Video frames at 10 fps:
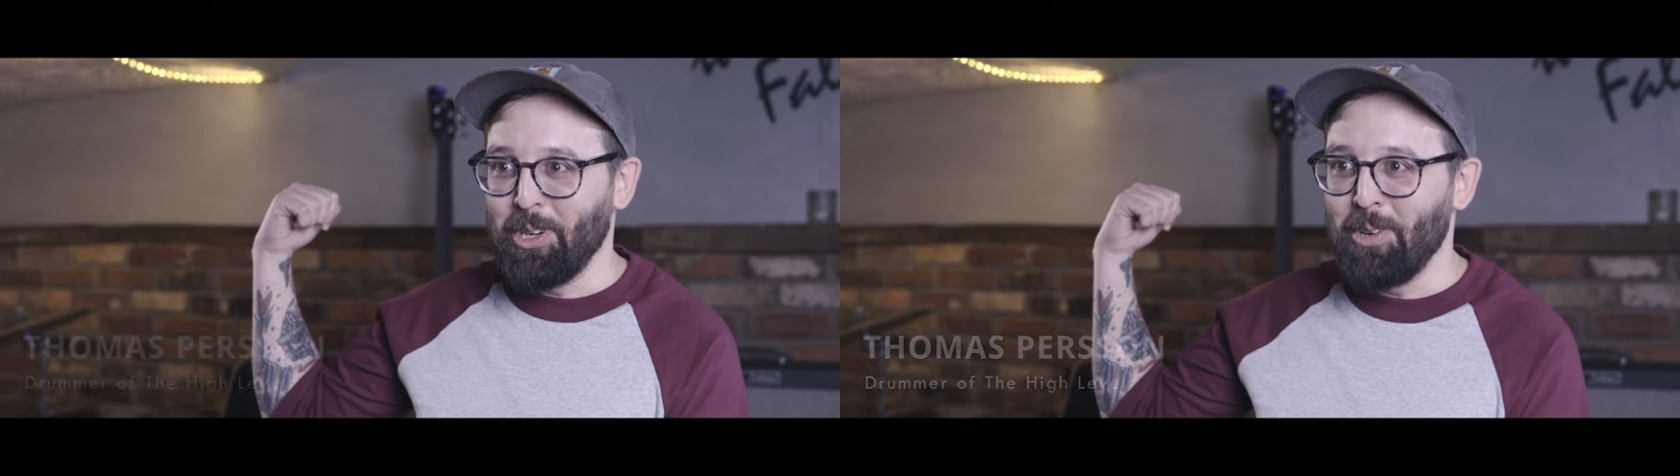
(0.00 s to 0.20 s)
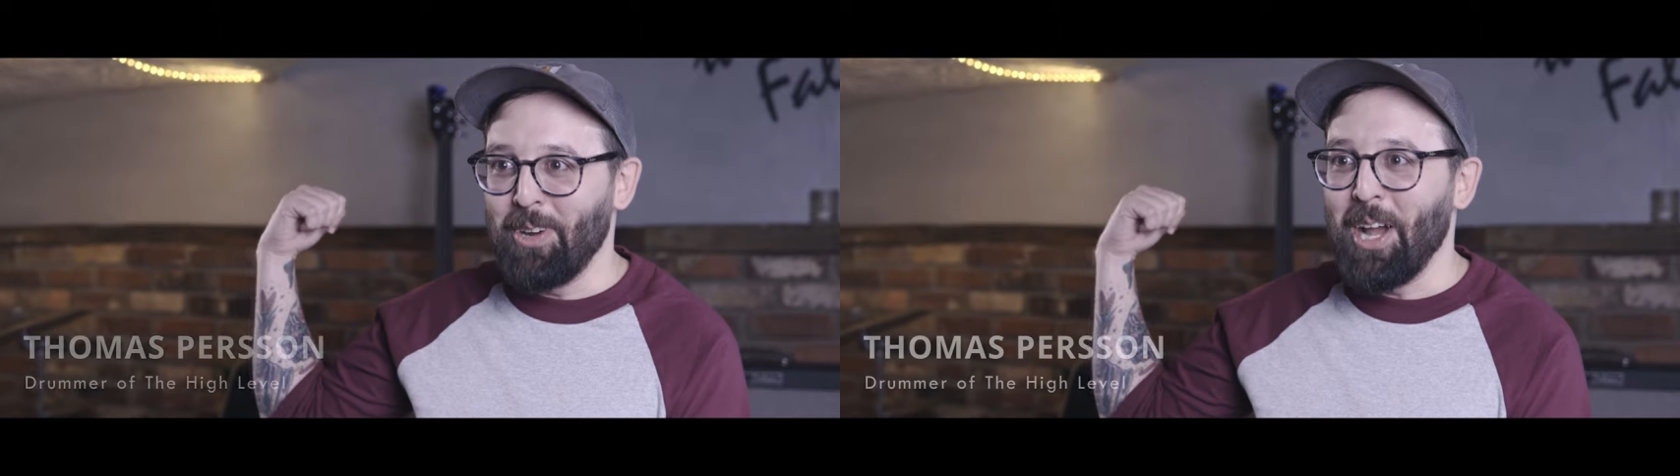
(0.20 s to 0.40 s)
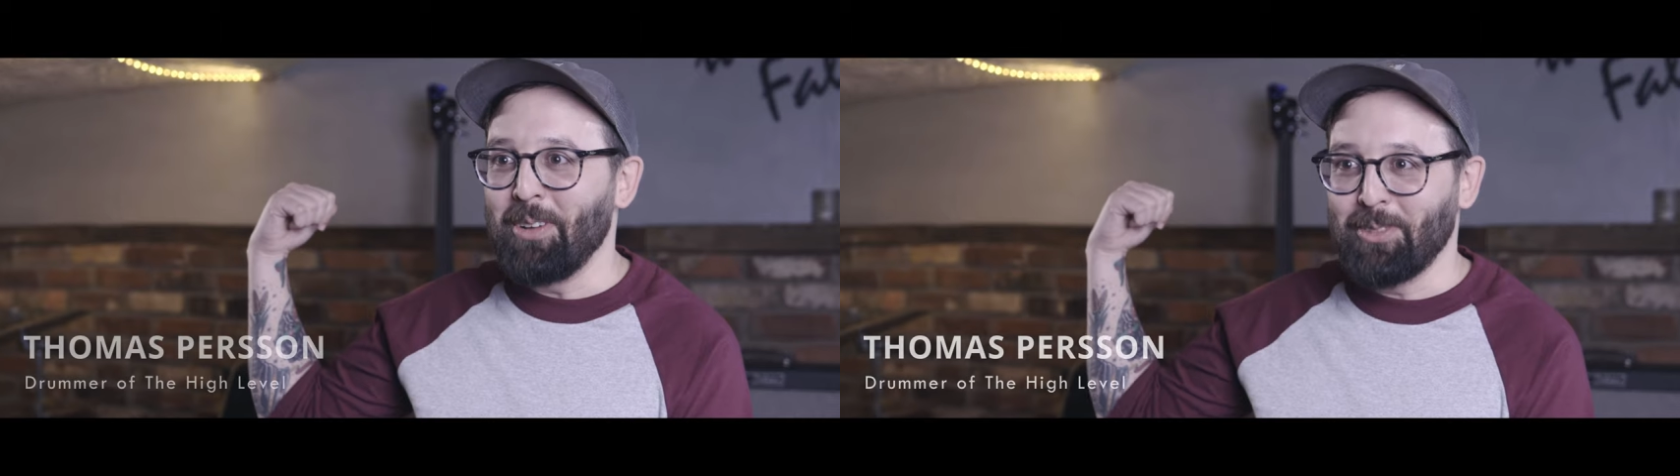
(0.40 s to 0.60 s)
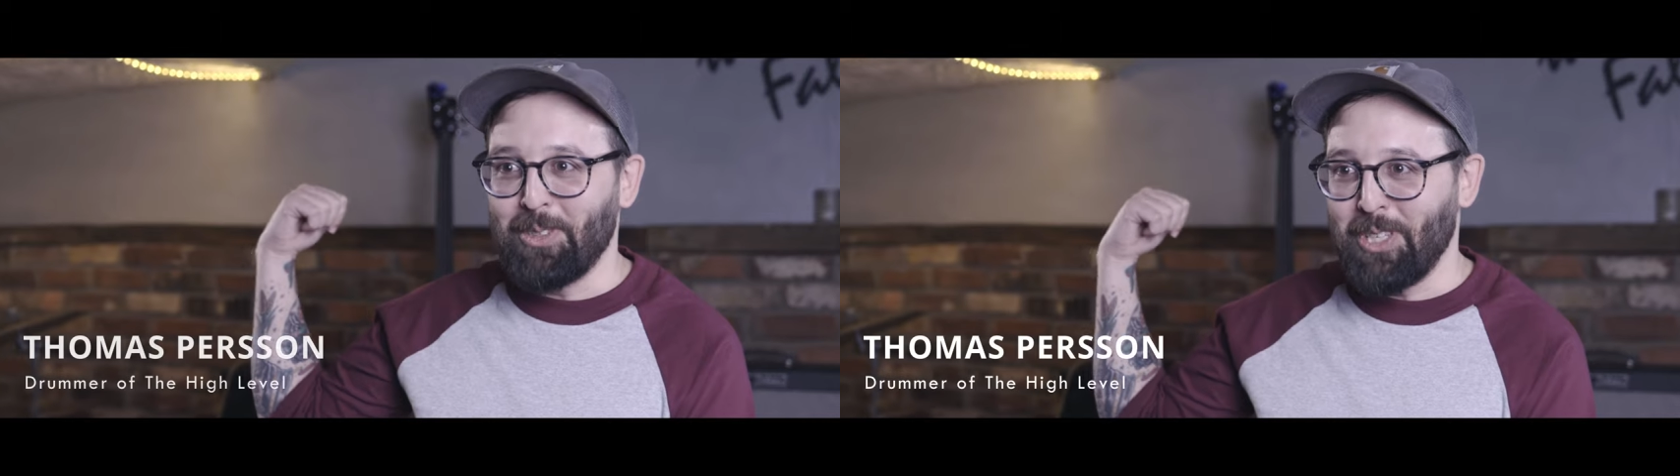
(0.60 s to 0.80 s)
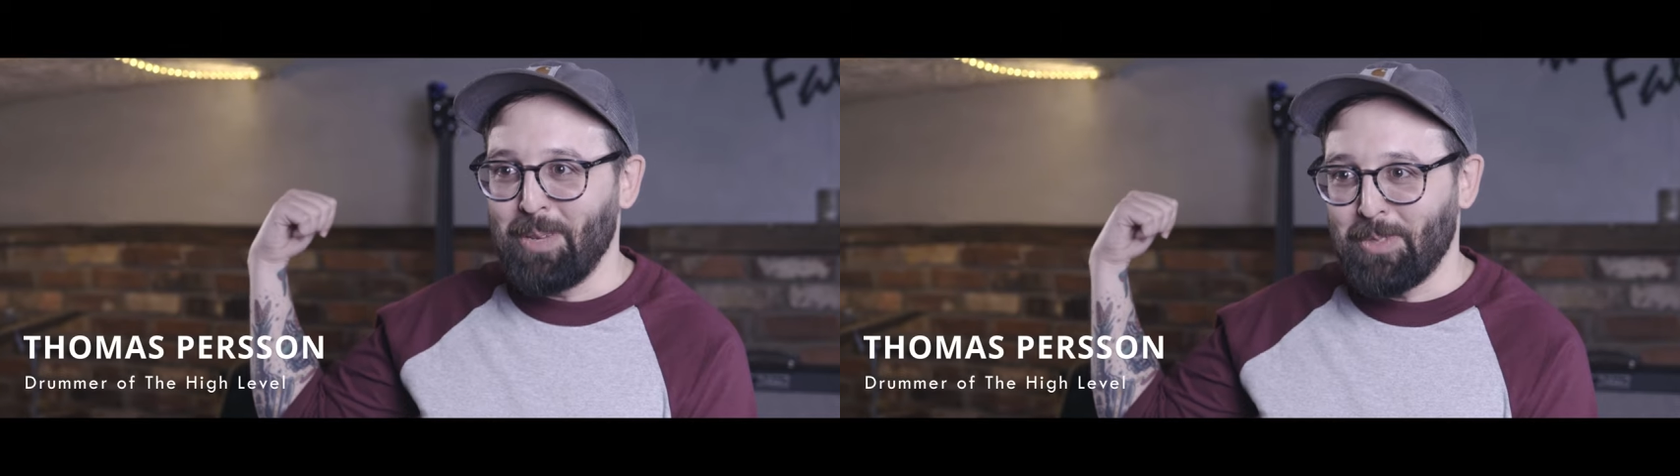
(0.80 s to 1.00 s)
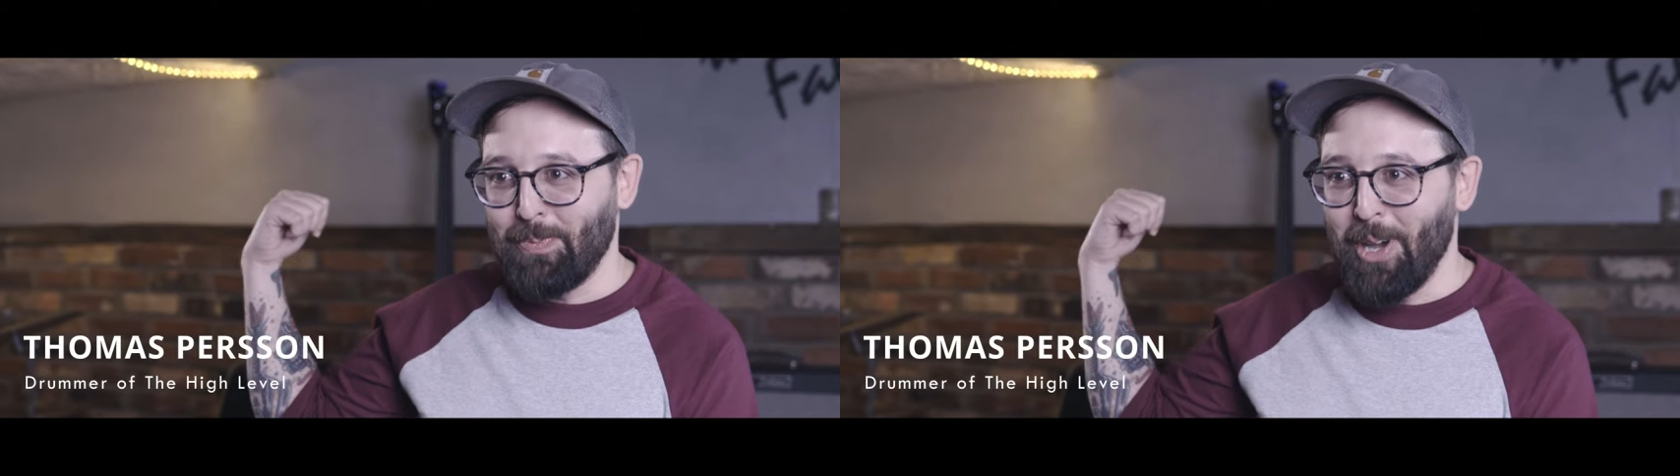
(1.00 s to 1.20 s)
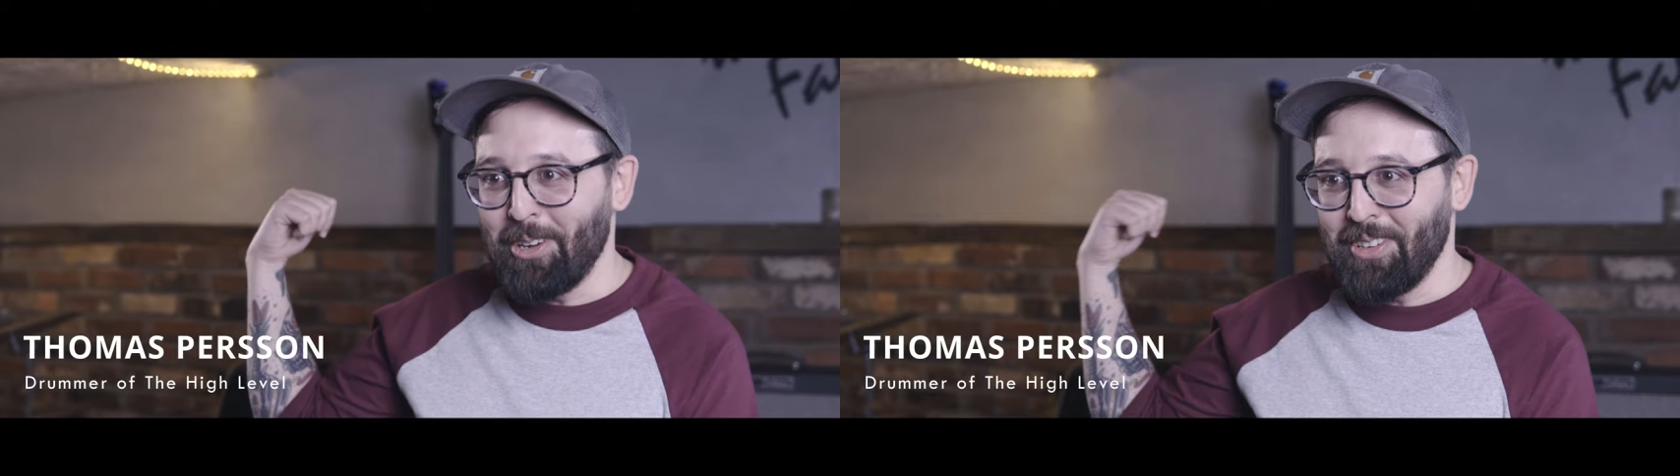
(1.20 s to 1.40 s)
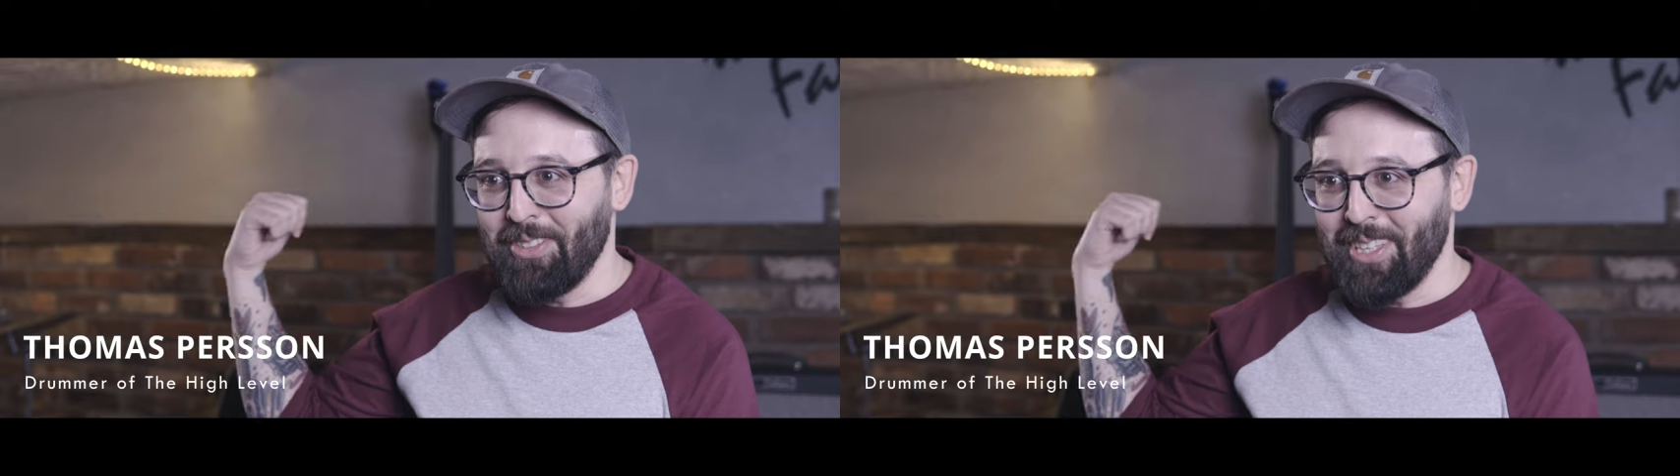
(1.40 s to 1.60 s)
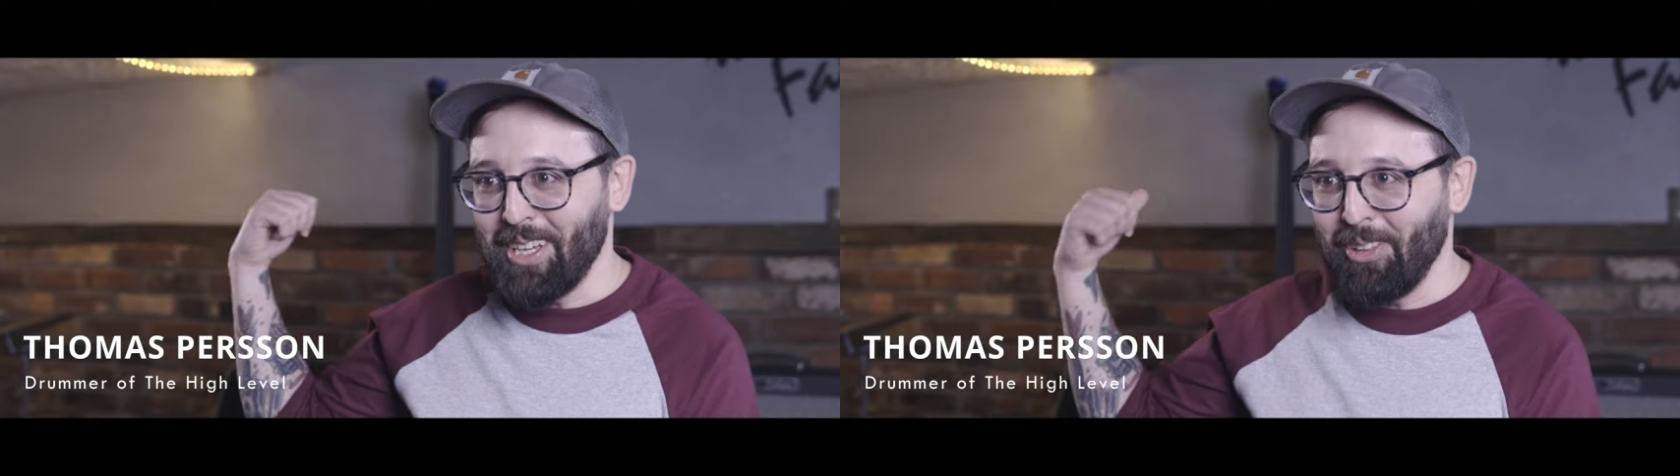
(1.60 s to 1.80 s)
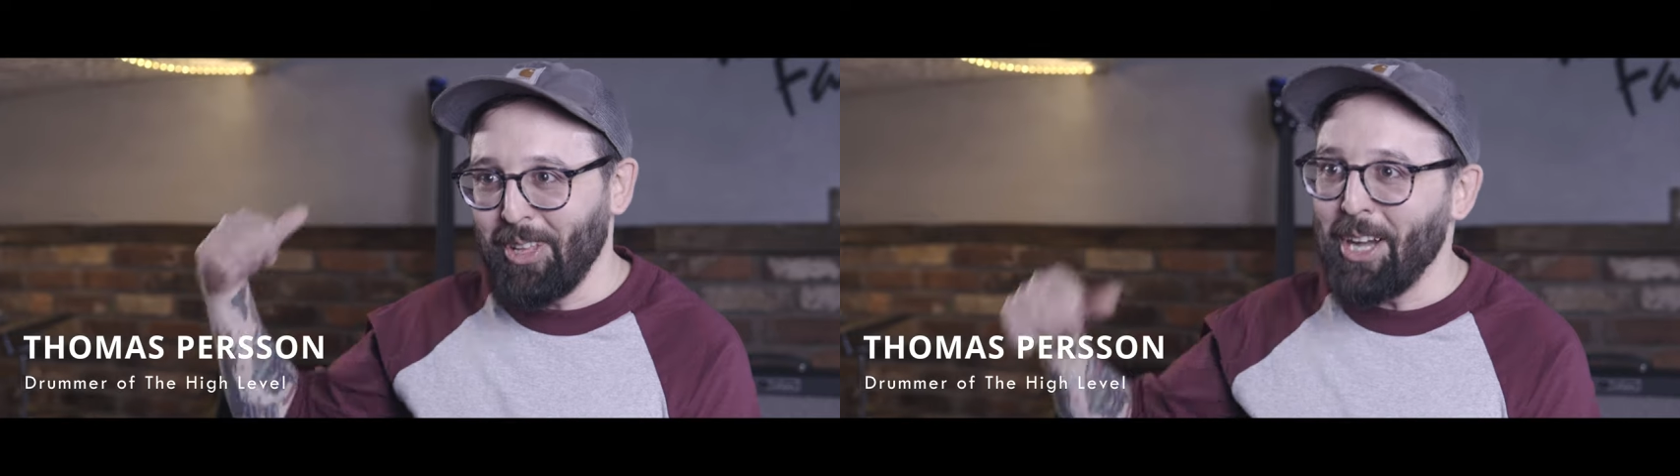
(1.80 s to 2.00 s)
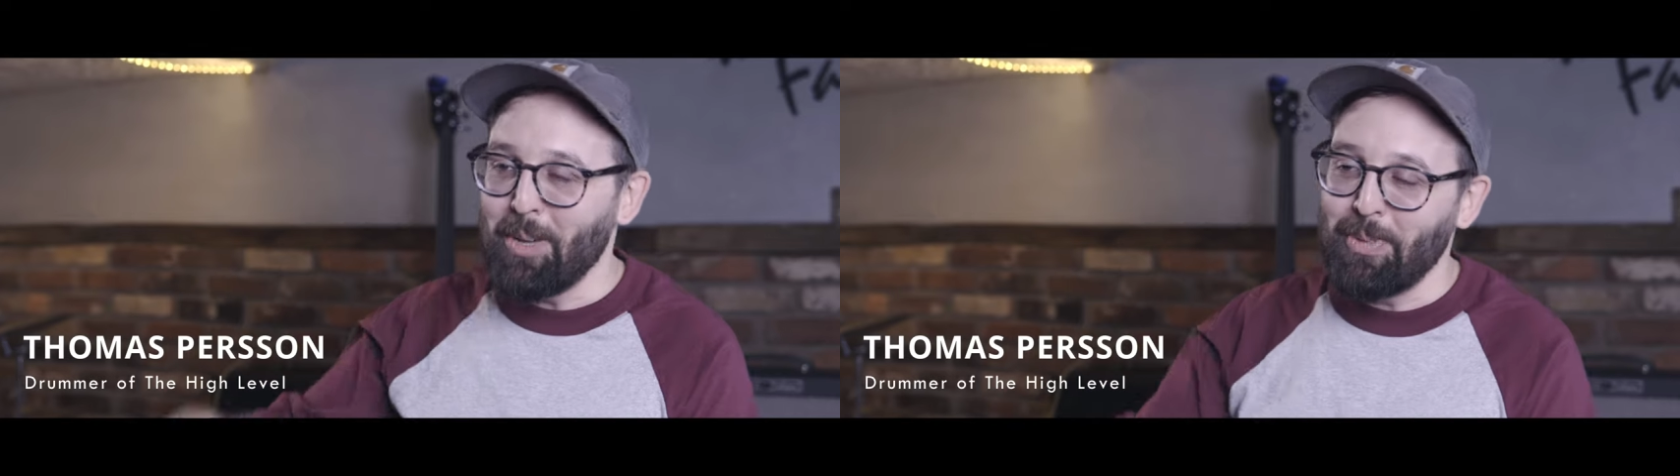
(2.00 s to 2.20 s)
all vying for the same spot in the lineup,